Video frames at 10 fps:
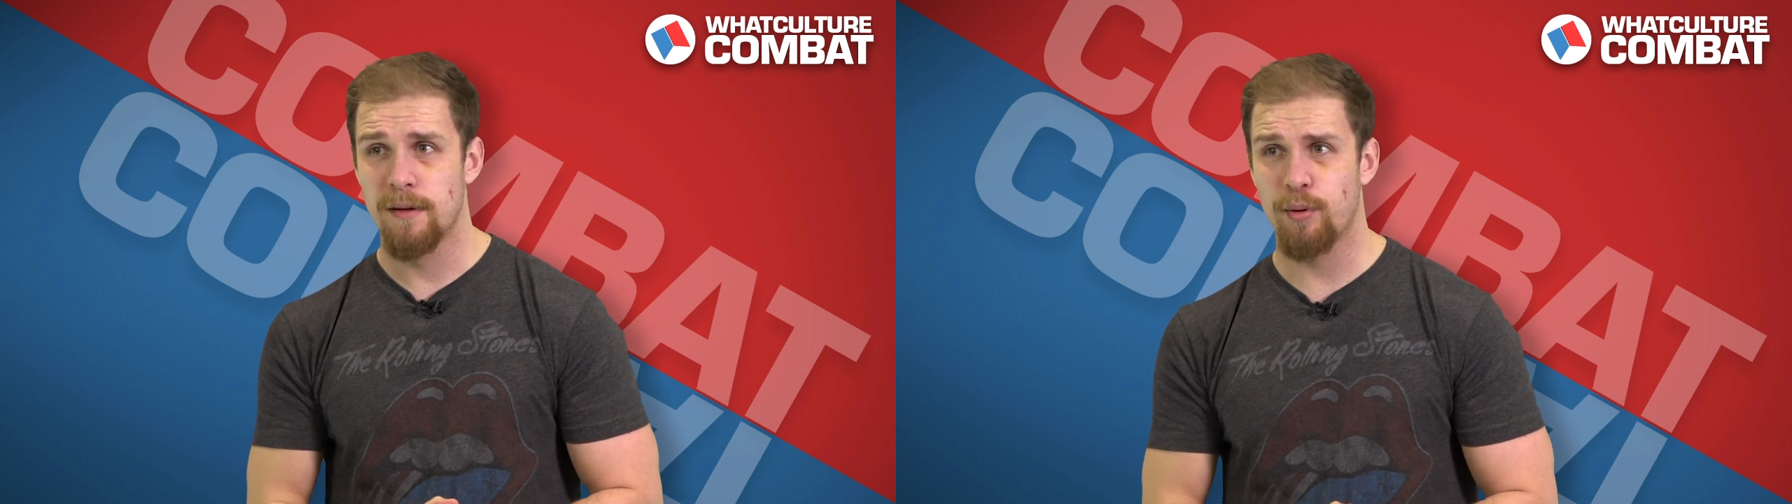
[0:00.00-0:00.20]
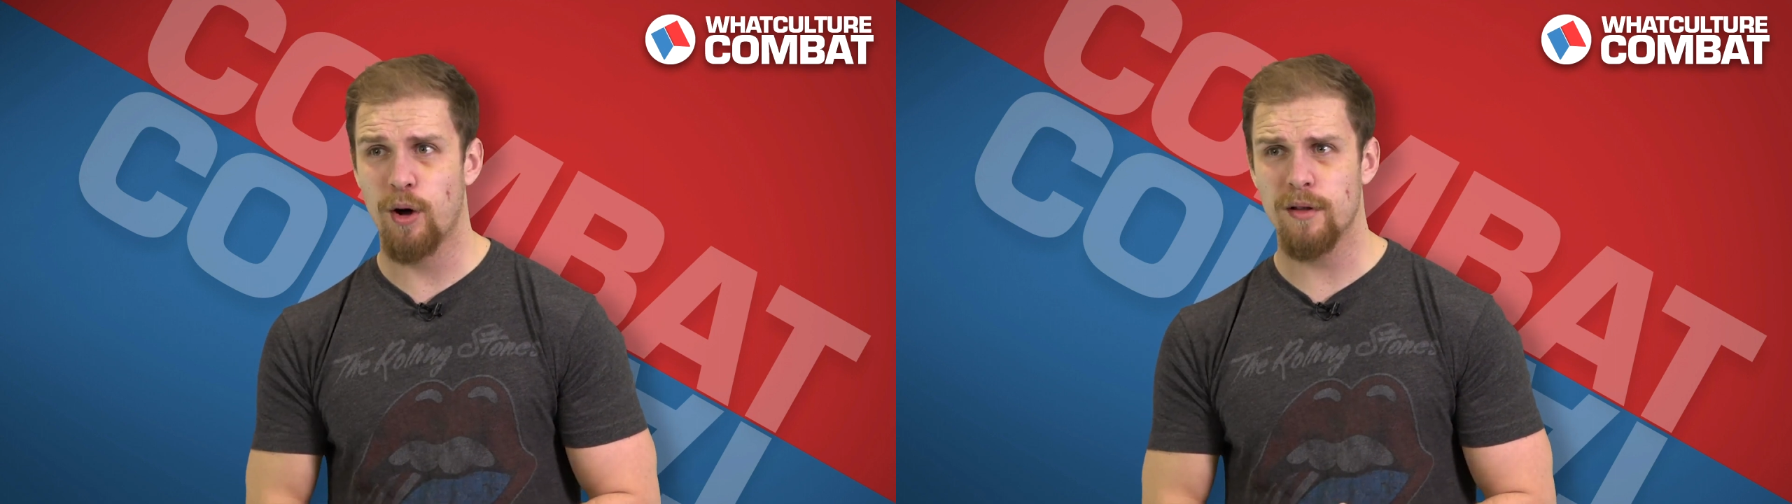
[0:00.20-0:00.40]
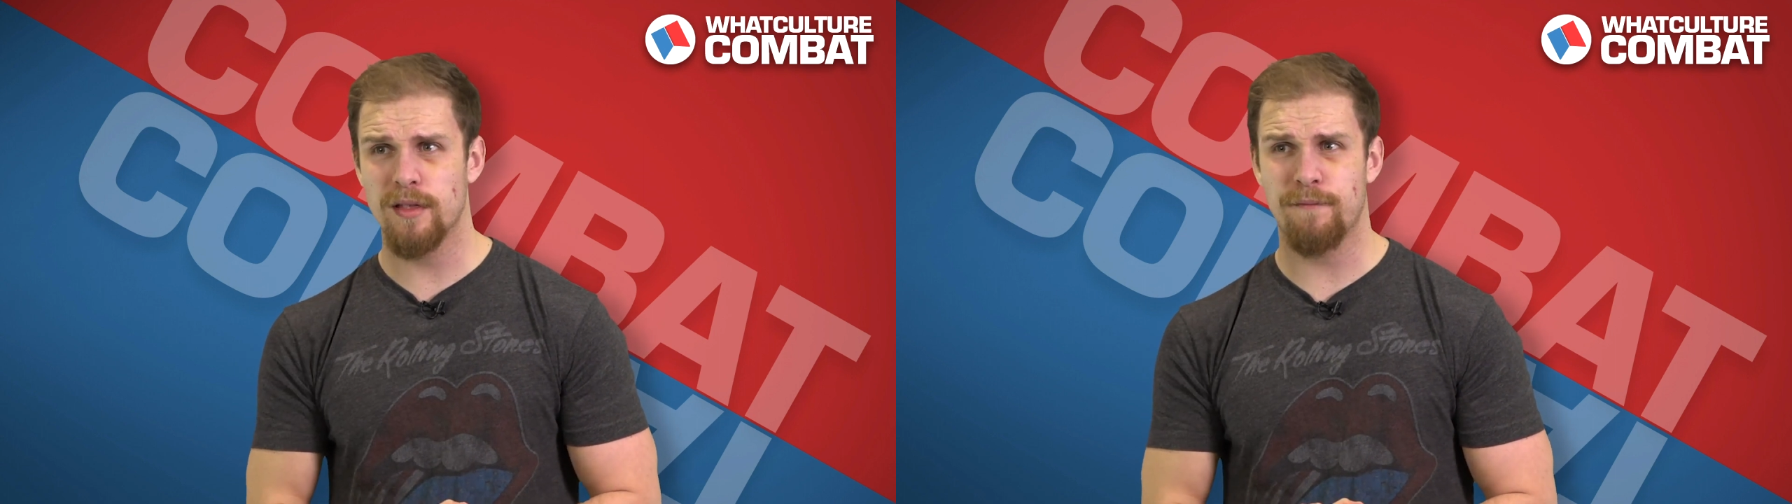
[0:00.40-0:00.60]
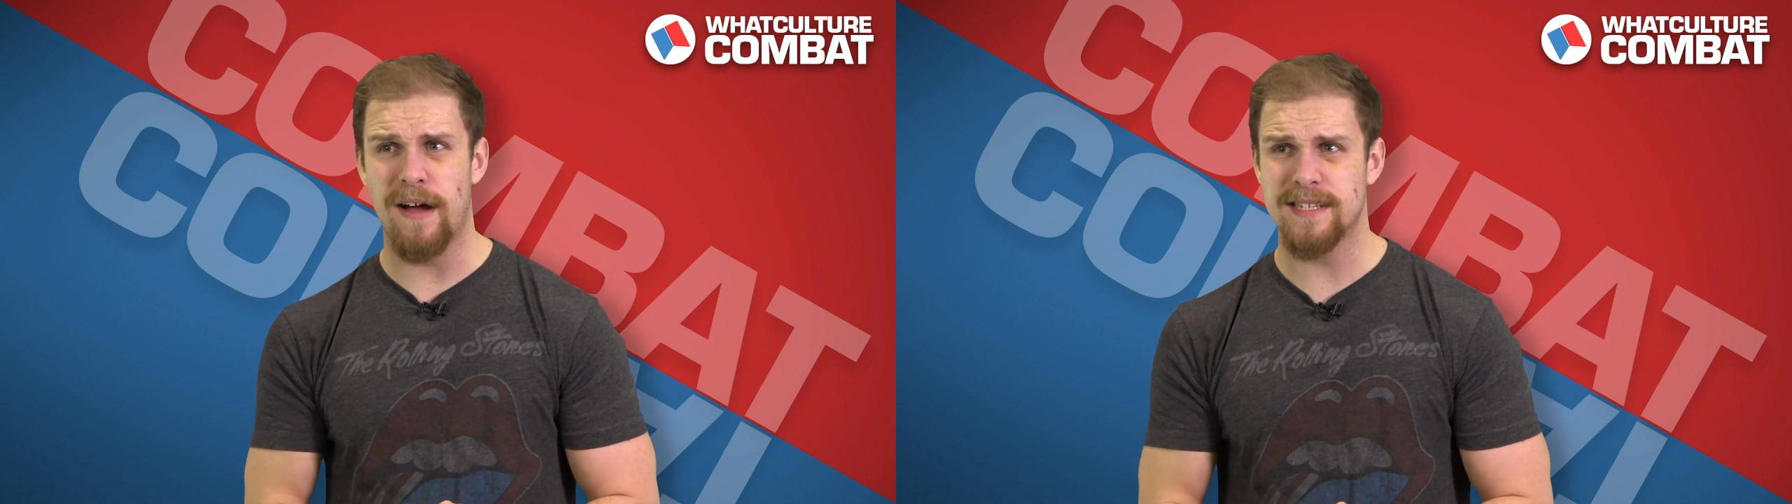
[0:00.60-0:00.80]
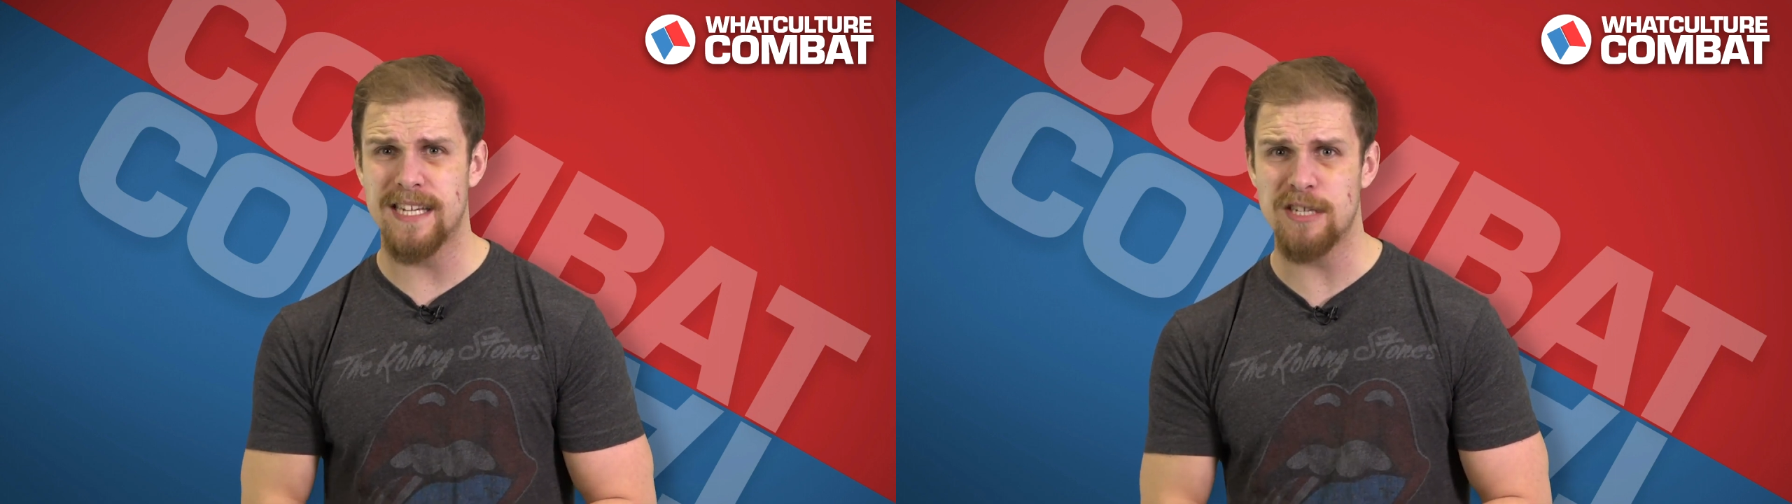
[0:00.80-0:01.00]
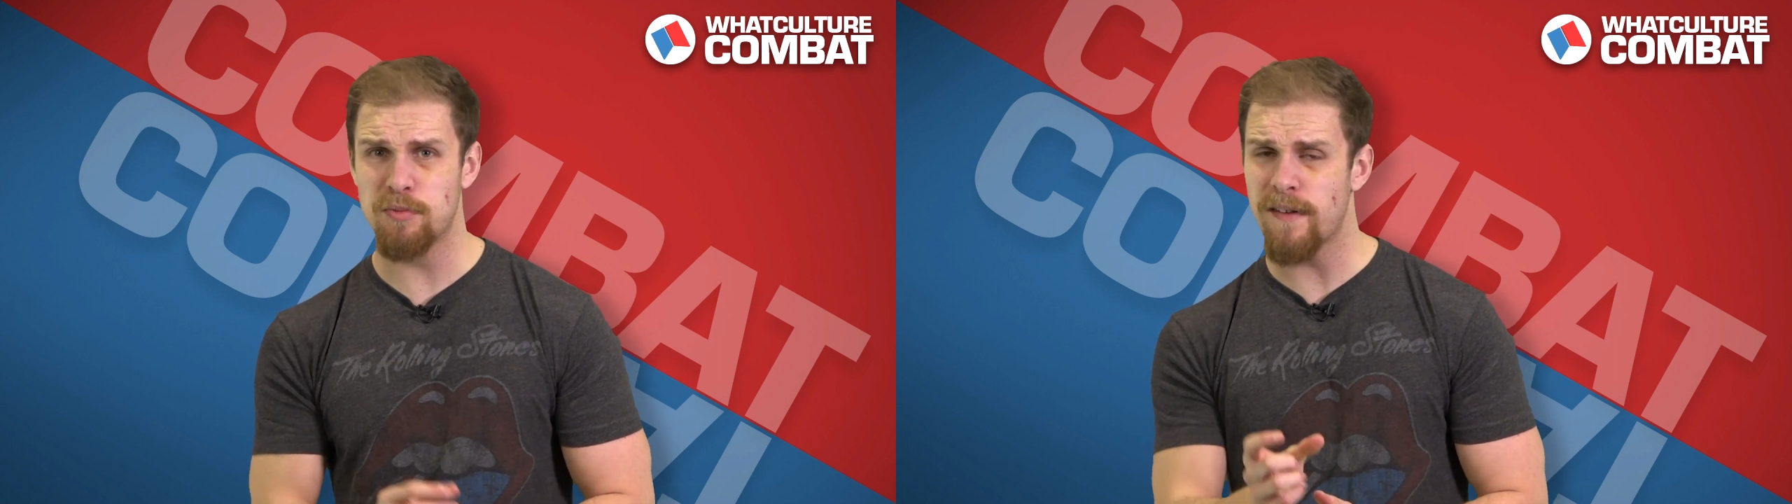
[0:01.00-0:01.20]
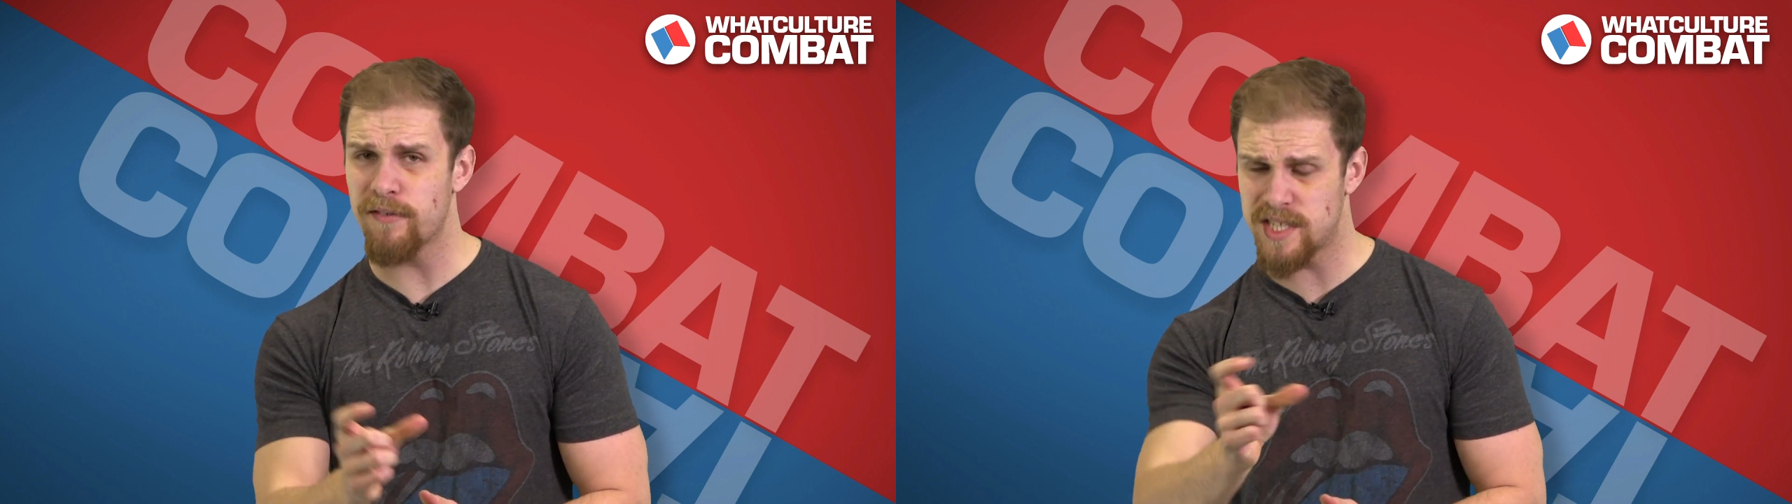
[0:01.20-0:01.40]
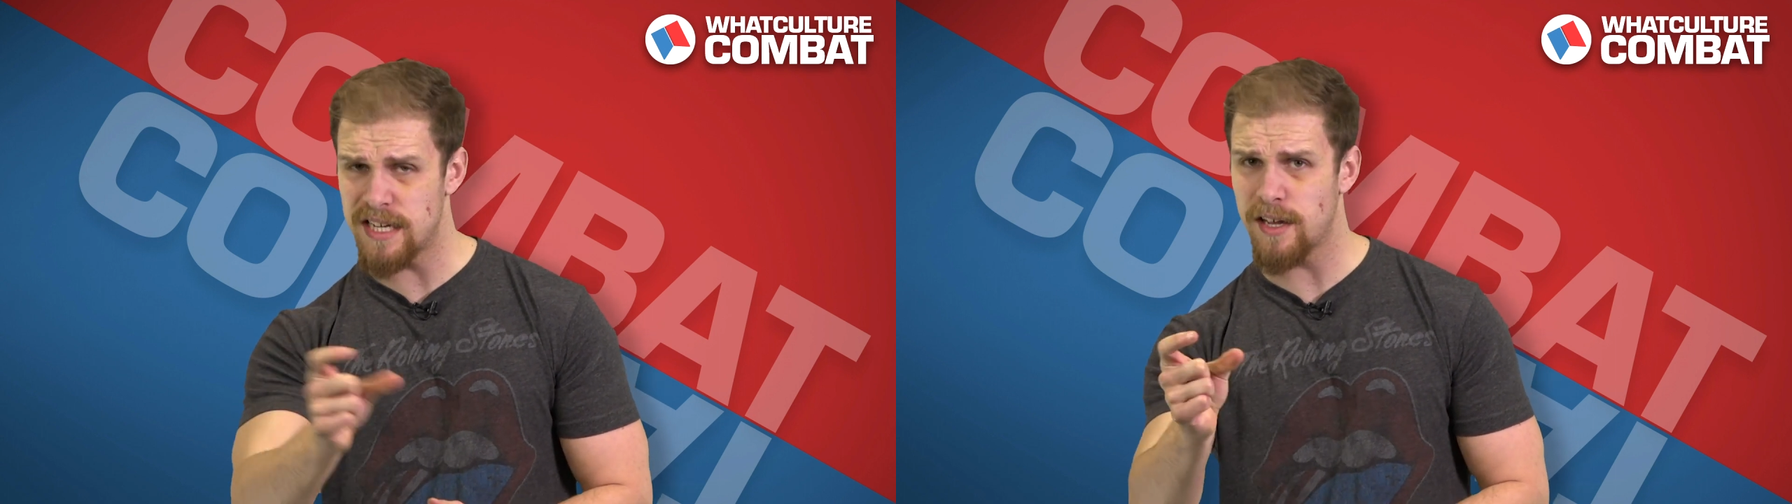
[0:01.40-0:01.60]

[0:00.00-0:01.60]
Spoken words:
But the fact is, we've never seen